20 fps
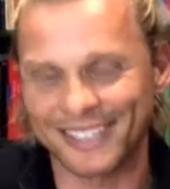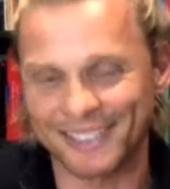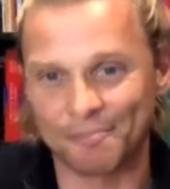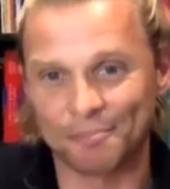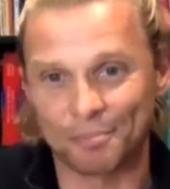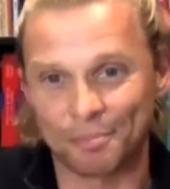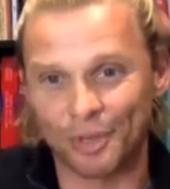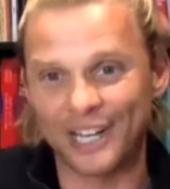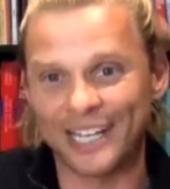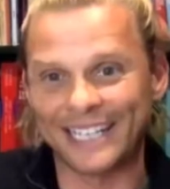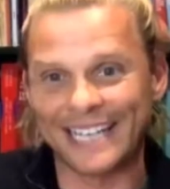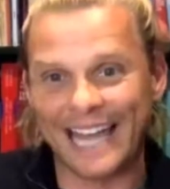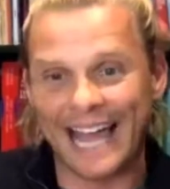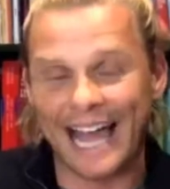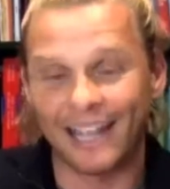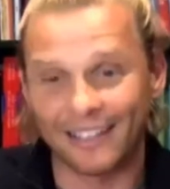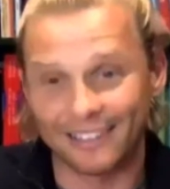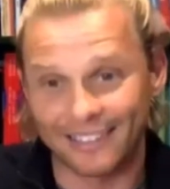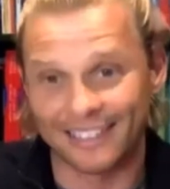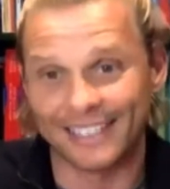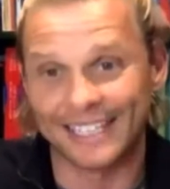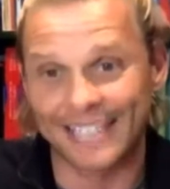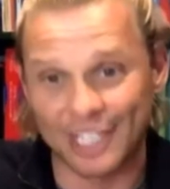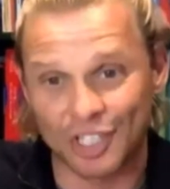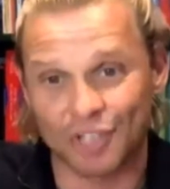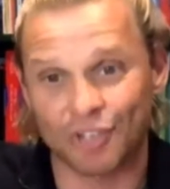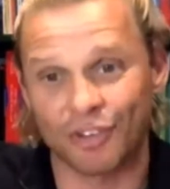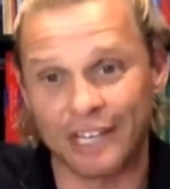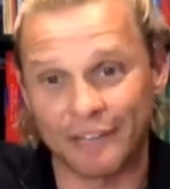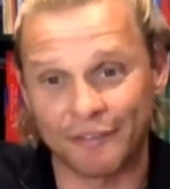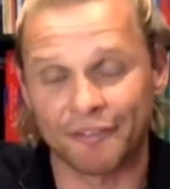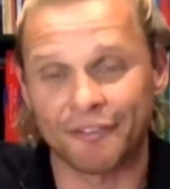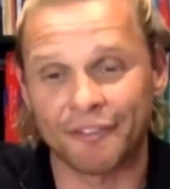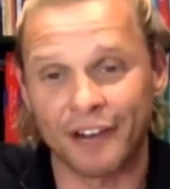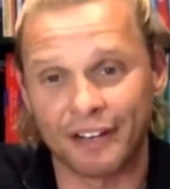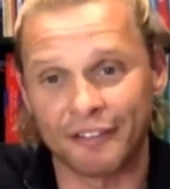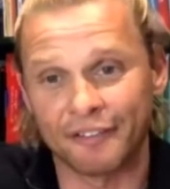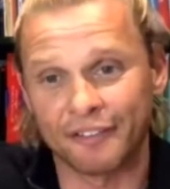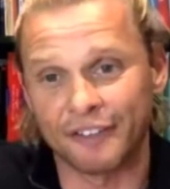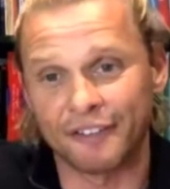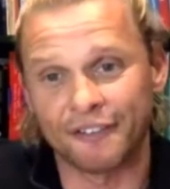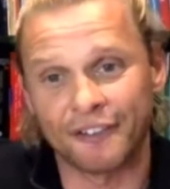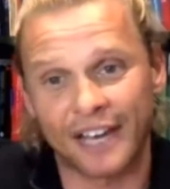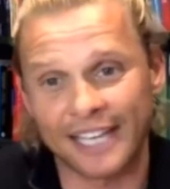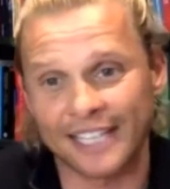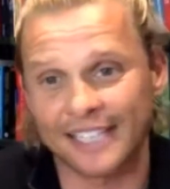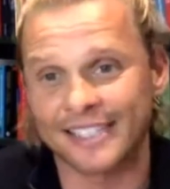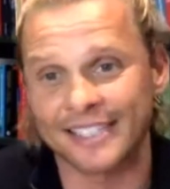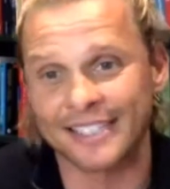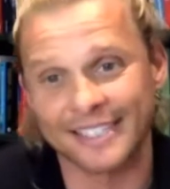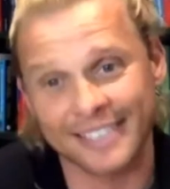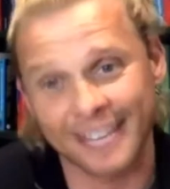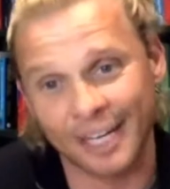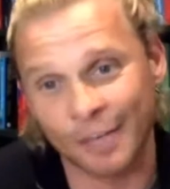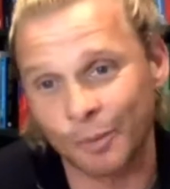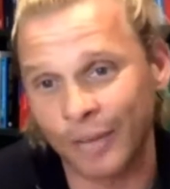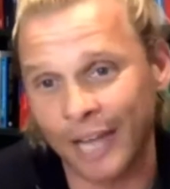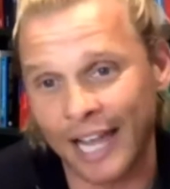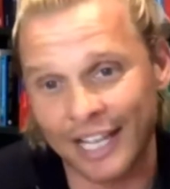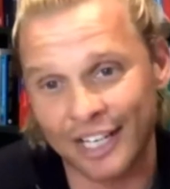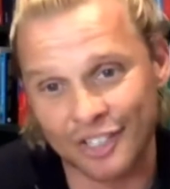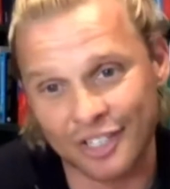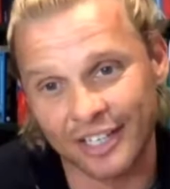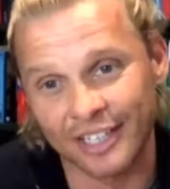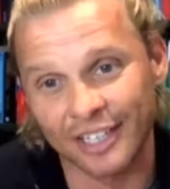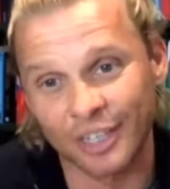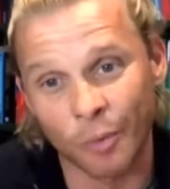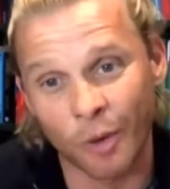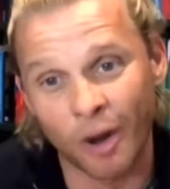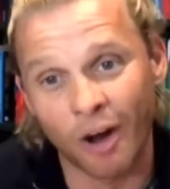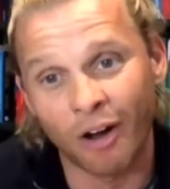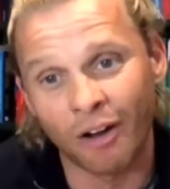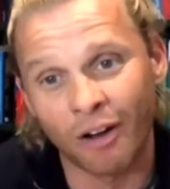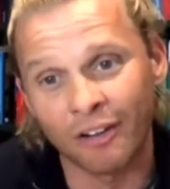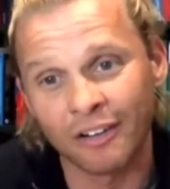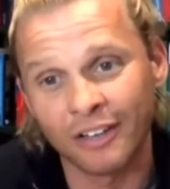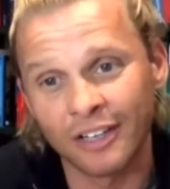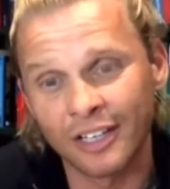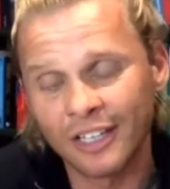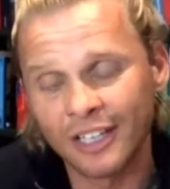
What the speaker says: bring that literally in front of your face and say, well, actually, you are.